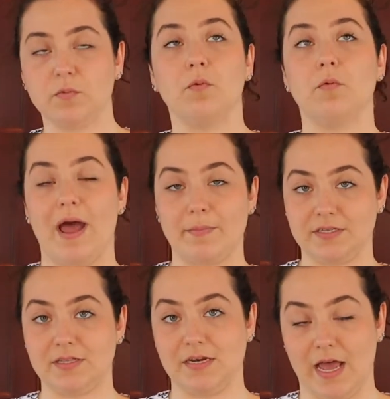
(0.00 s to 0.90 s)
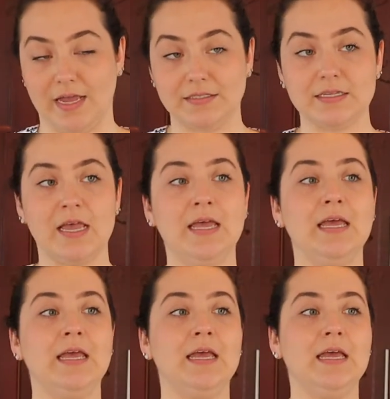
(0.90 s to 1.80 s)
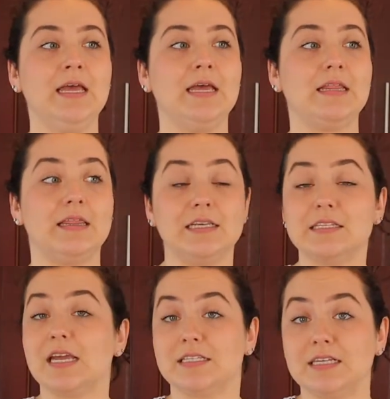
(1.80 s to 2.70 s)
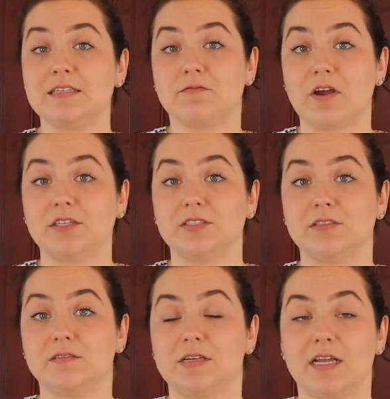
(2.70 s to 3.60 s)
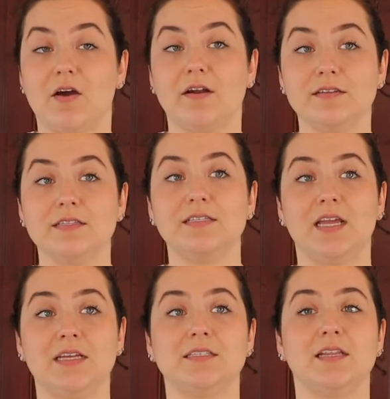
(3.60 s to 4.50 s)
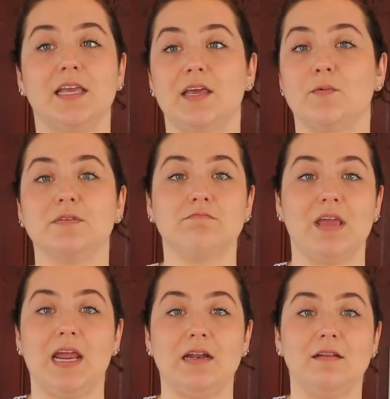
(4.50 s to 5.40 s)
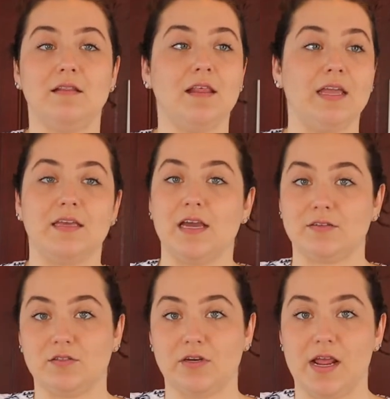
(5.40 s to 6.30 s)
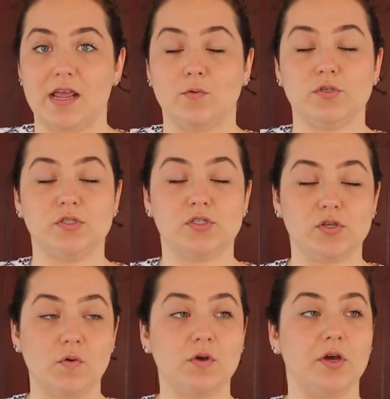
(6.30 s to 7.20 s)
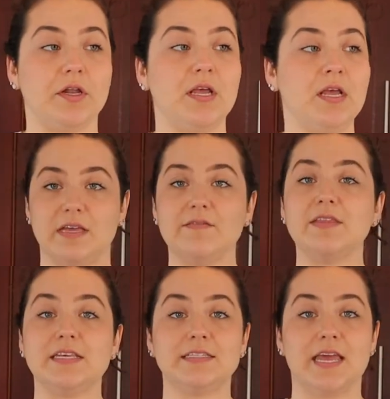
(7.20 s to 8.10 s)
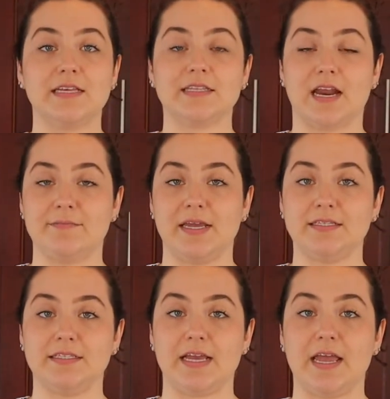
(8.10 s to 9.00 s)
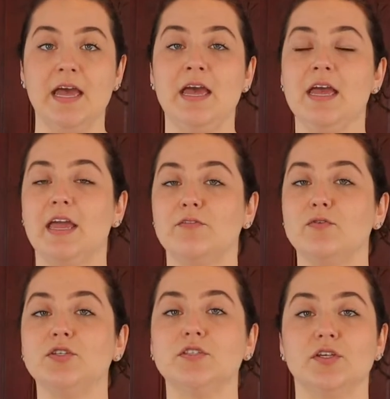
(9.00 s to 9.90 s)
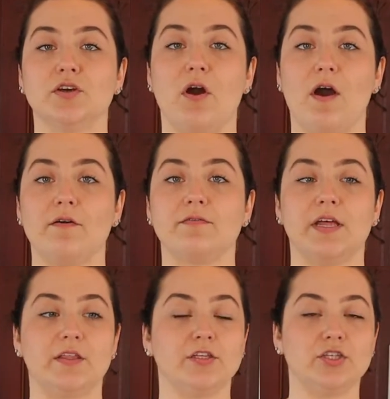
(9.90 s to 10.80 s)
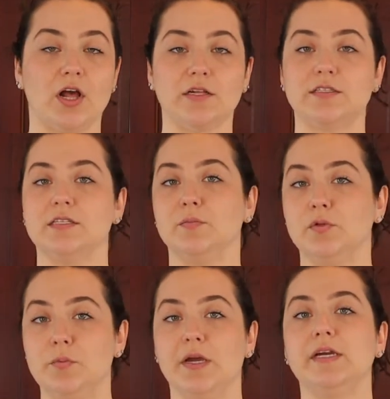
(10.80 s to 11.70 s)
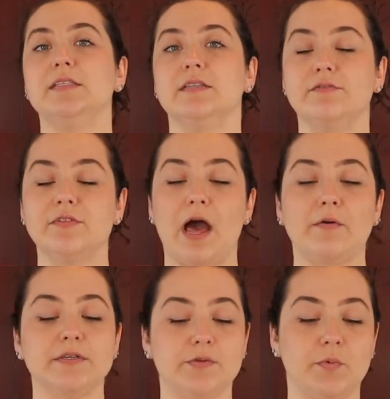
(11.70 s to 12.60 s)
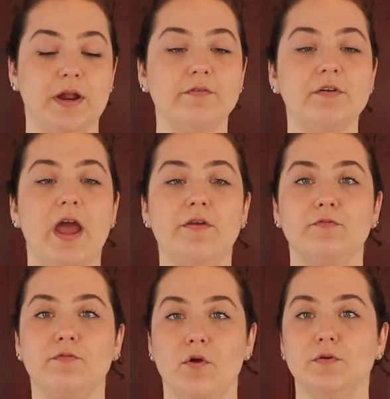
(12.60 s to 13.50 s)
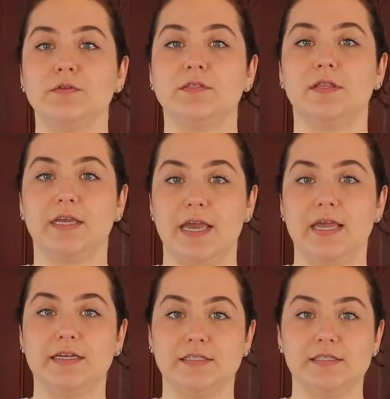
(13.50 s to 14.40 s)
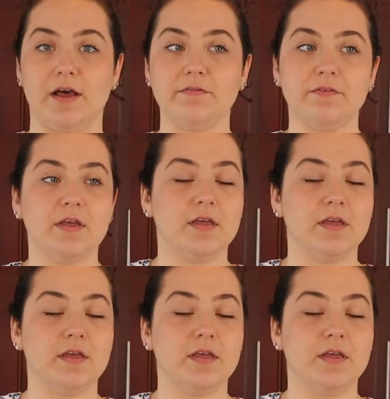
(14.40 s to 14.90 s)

wrap it to the 9s. This cake tasted fresh. It honestly tasted like it was made like yesterday. It was so good. Even these cakes that I made today, if you just took off like the chocolates and the blueberries and the flowers and whatever and froze the cake itself,